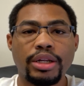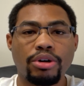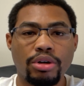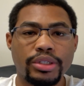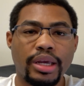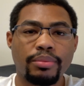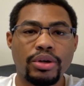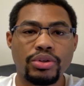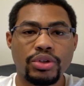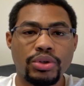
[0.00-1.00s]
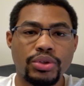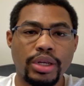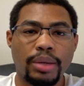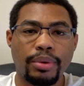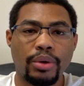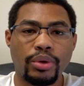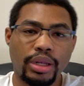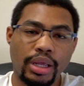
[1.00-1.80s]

there are time codes also to help out with